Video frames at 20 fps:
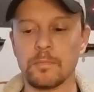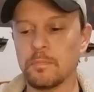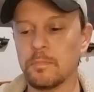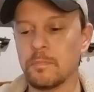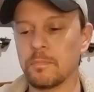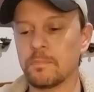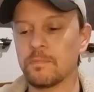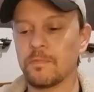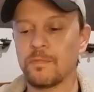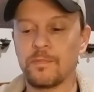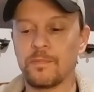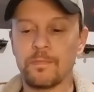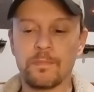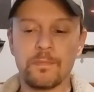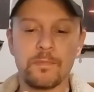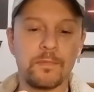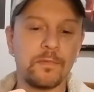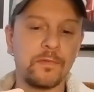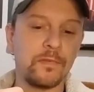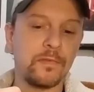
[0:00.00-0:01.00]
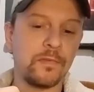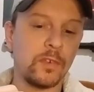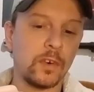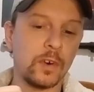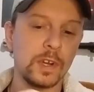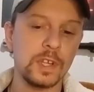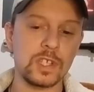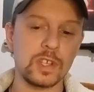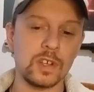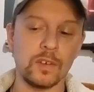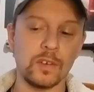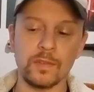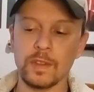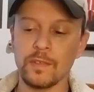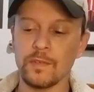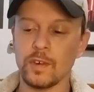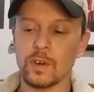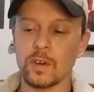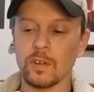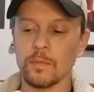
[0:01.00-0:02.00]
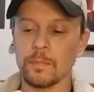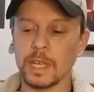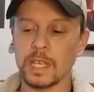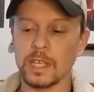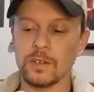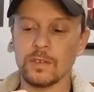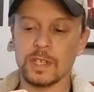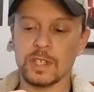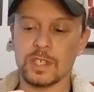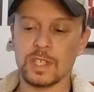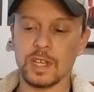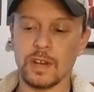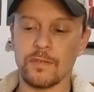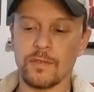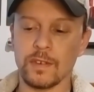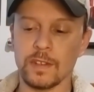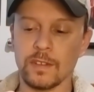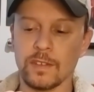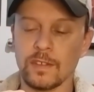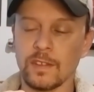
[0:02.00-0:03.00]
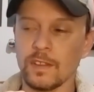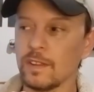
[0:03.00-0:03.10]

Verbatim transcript: mm, voice of the vocal menu is different.